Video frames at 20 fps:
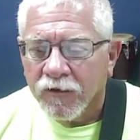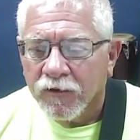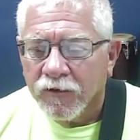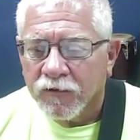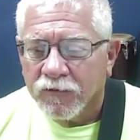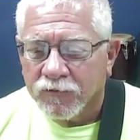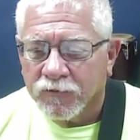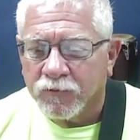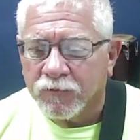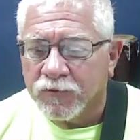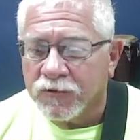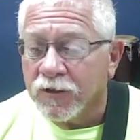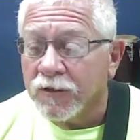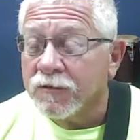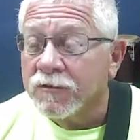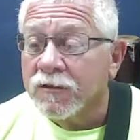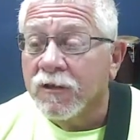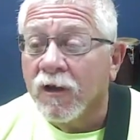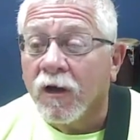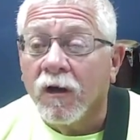So
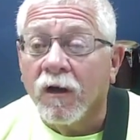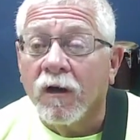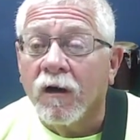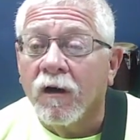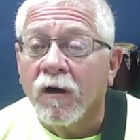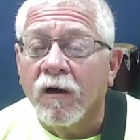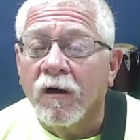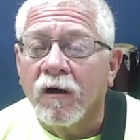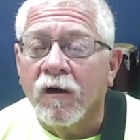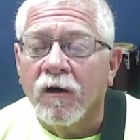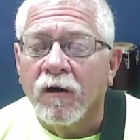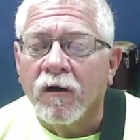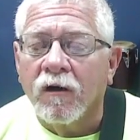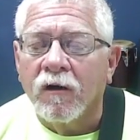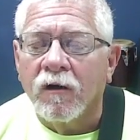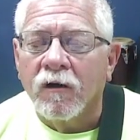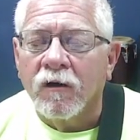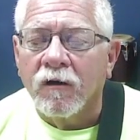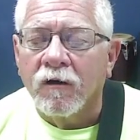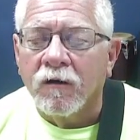just
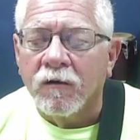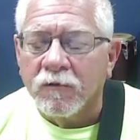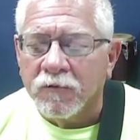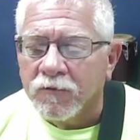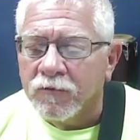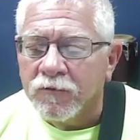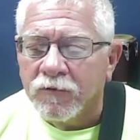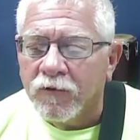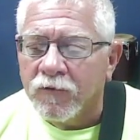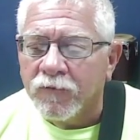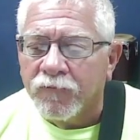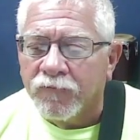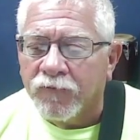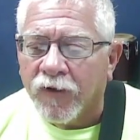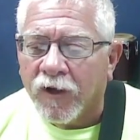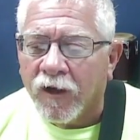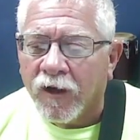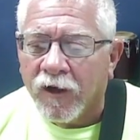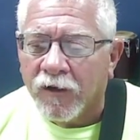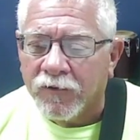talk to your
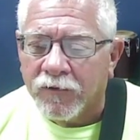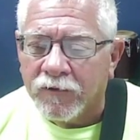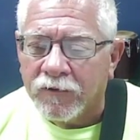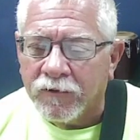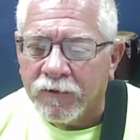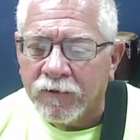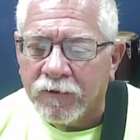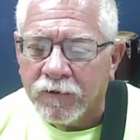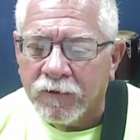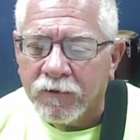father